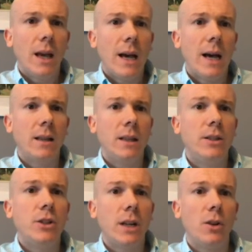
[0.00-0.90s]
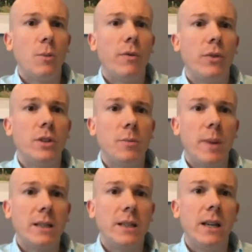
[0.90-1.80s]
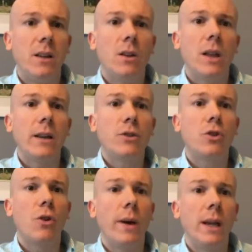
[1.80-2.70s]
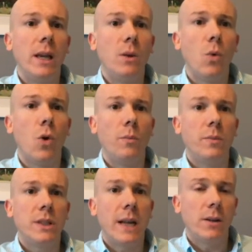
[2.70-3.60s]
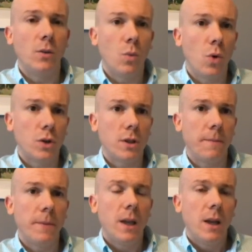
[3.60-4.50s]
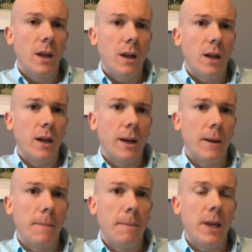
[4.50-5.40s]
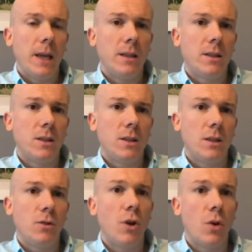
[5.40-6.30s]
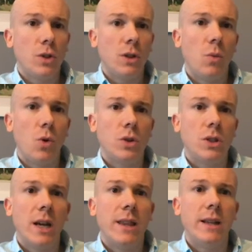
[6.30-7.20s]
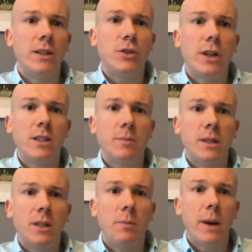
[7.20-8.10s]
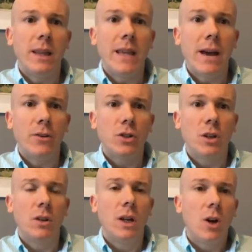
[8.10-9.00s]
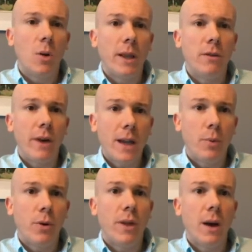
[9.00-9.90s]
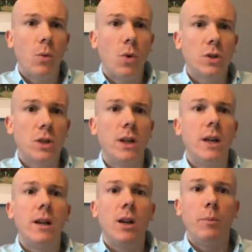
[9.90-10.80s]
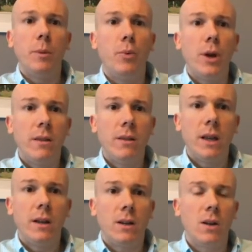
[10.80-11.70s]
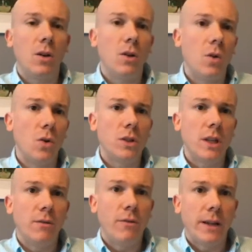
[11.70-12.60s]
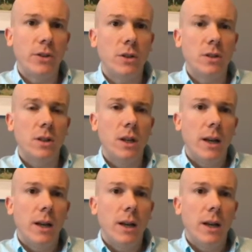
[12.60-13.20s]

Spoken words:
And Legionella pneumophila is a bacteria that likes growing in warm, stagnant water. It grows in the water and then it's transmitted by the aerosol or by the vapour of that water, can be breathed in and can cause infections.